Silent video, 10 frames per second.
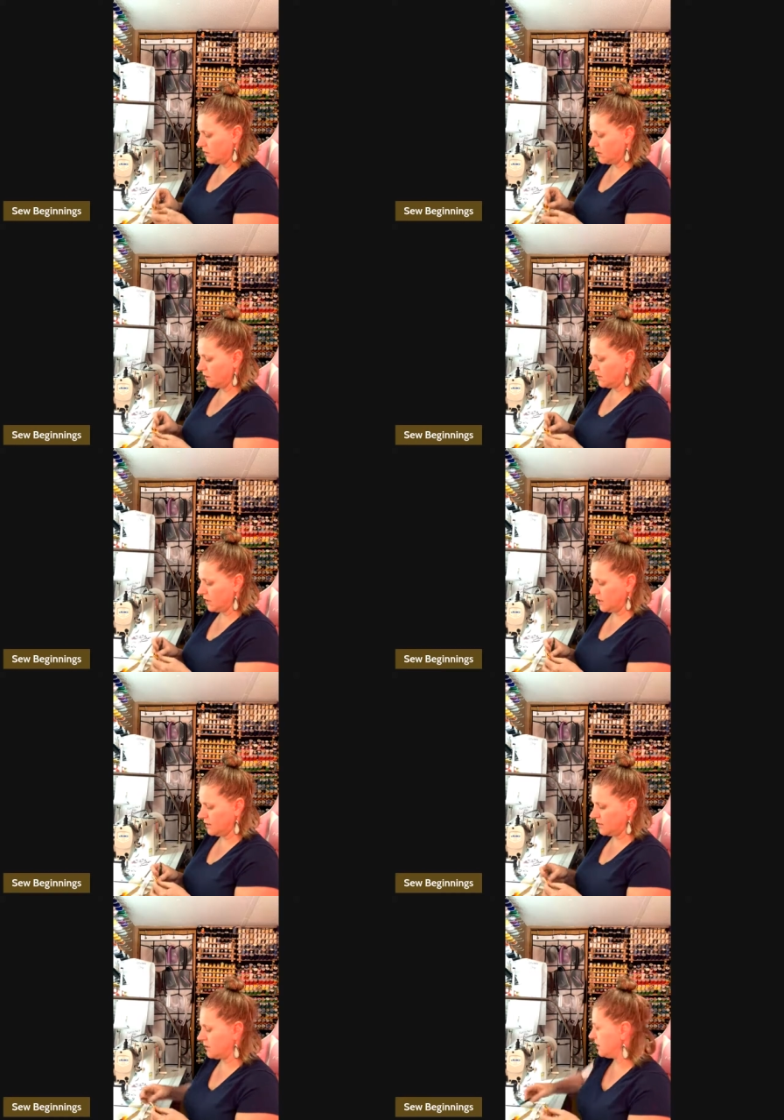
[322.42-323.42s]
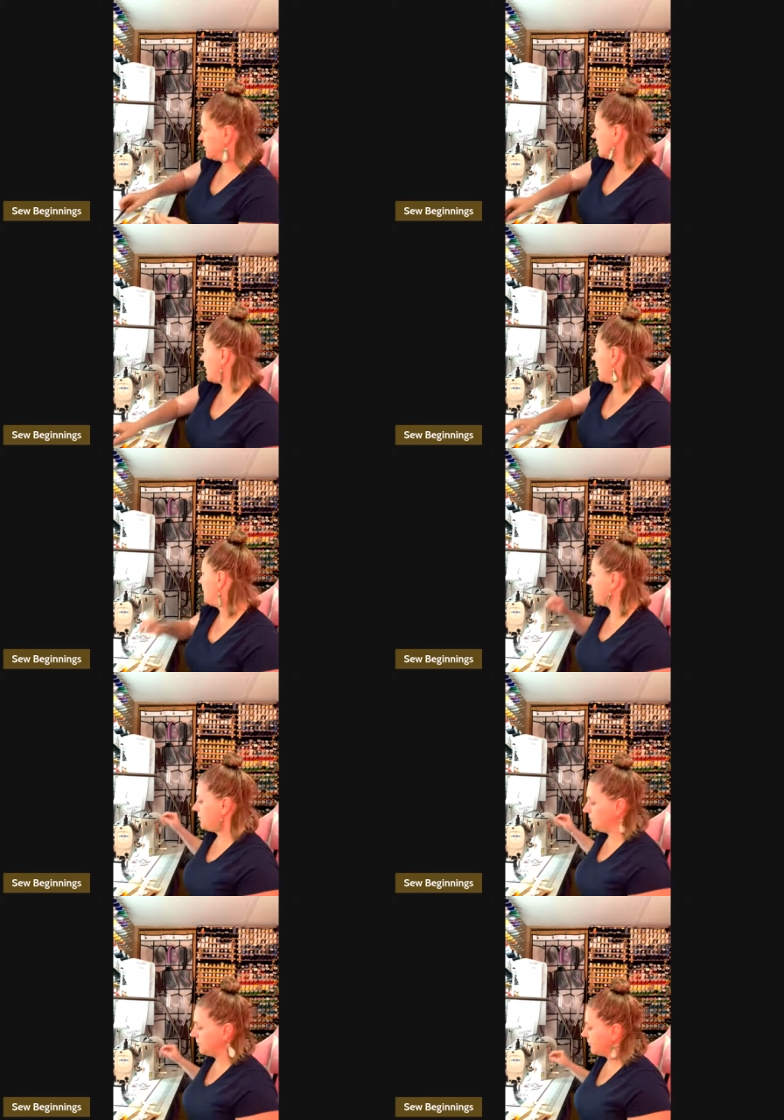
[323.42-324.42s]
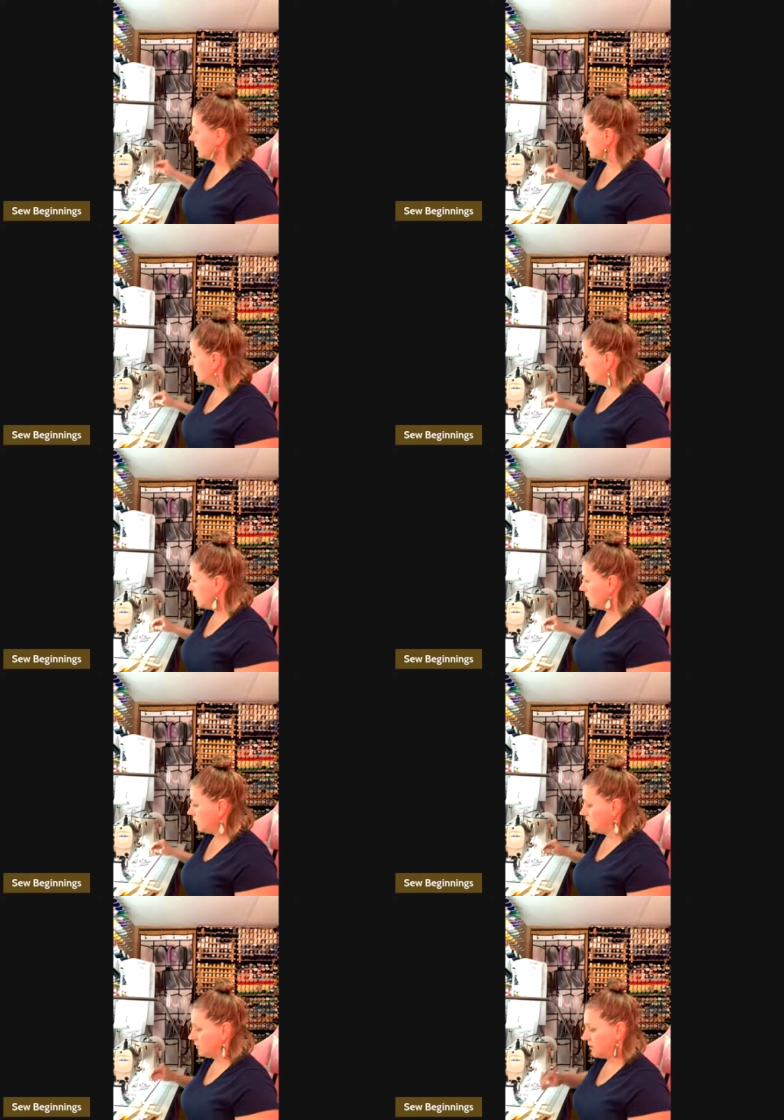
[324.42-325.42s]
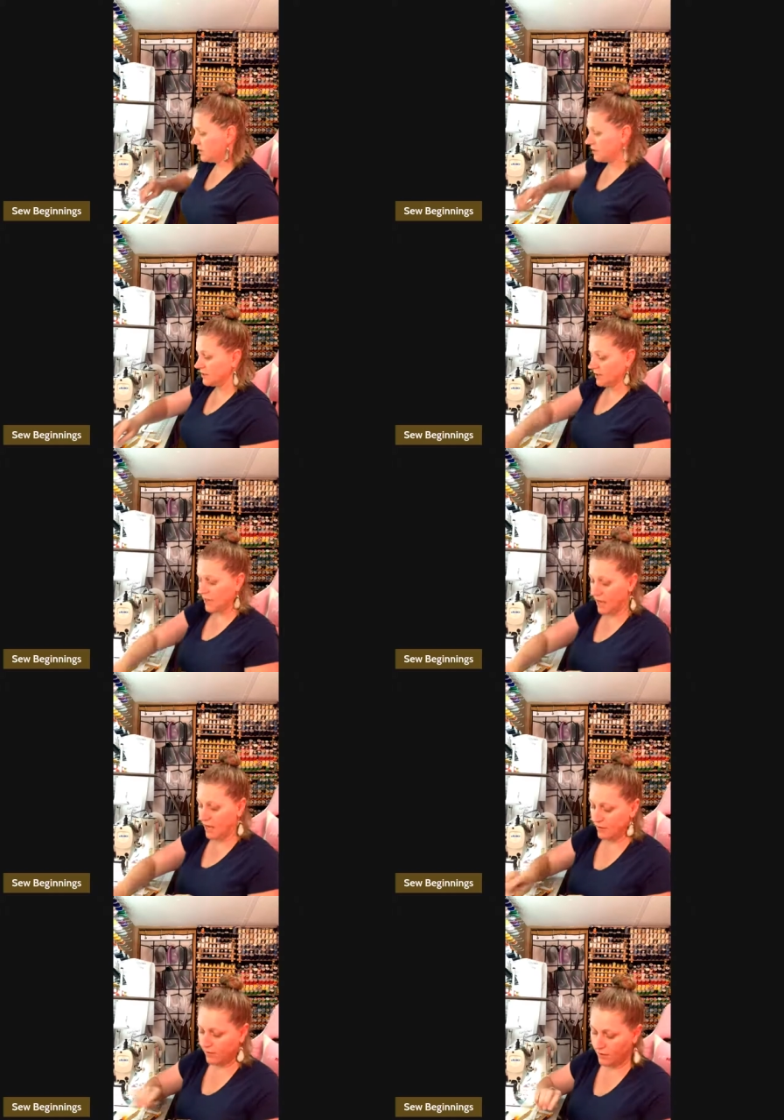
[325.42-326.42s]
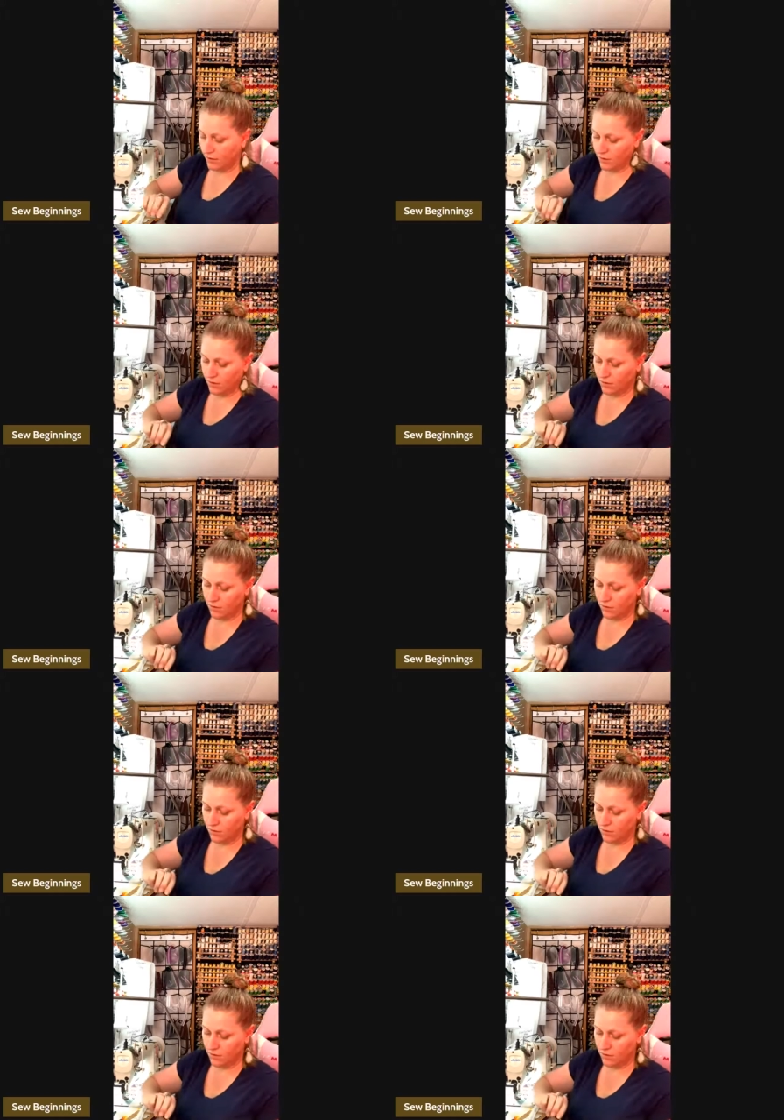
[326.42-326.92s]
Okay, let's unstitch that. Well, this is alive, huh?